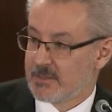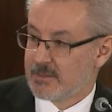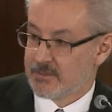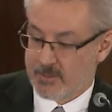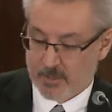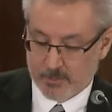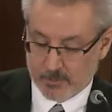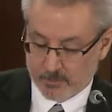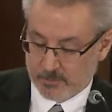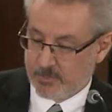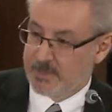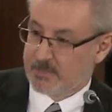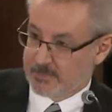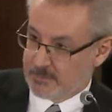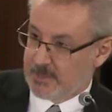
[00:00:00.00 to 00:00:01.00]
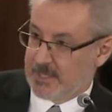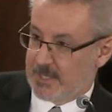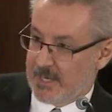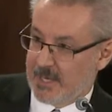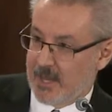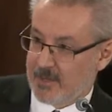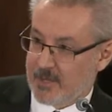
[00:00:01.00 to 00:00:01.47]
So,
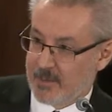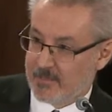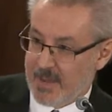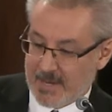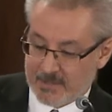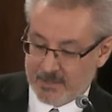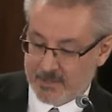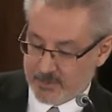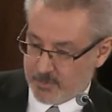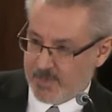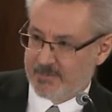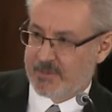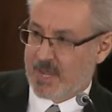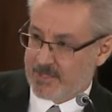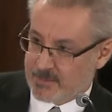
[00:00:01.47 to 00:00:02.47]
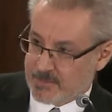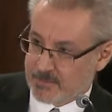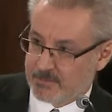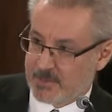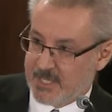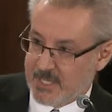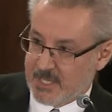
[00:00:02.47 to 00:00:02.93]
and I'll come back to this, we've got
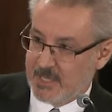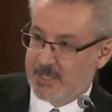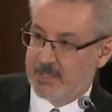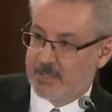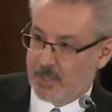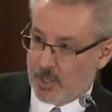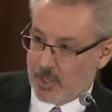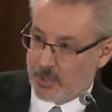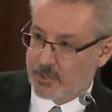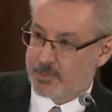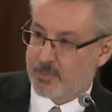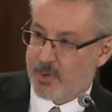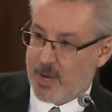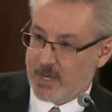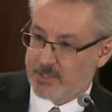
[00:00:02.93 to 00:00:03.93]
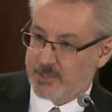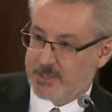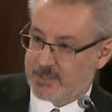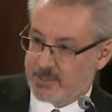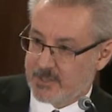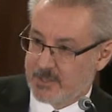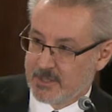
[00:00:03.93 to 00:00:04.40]
some key large
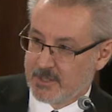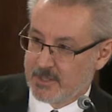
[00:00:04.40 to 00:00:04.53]
projects